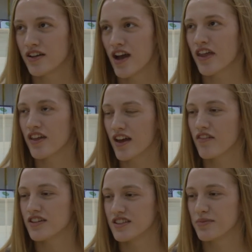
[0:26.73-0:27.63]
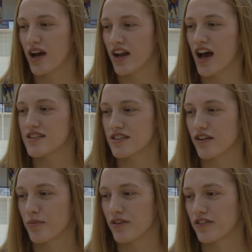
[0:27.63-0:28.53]
I think every team kind of has a
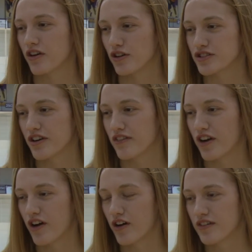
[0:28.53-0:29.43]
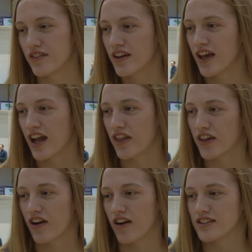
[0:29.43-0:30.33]
little bit of a culture of their own, and I
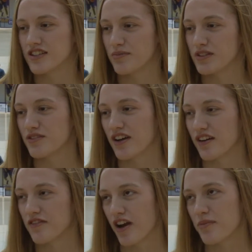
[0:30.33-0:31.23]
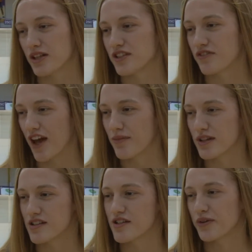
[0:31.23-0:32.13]
think our team is very much a
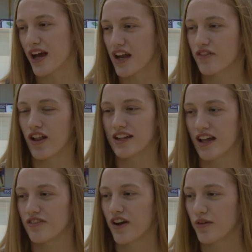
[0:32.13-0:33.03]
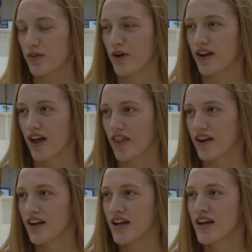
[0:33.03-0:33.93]
family, so we kind of all identify with one
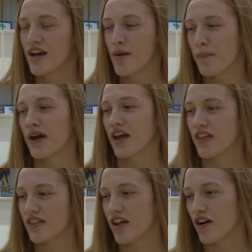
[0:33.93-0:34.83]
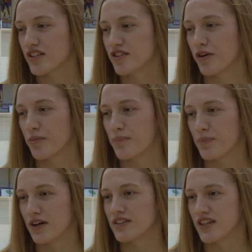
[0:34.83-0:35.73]
another. But I think that also
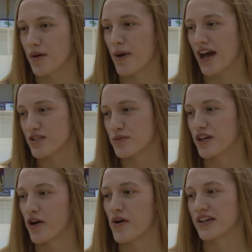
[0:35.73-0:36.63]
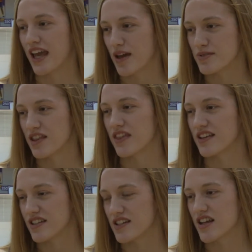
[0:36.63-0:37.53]
builds up as we go on games and
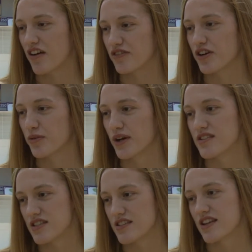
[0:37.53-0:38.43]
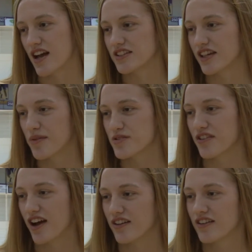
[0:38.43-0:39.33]
things get tougher when season actually comes
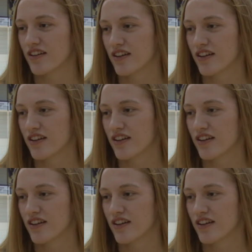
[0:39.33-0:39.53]
around.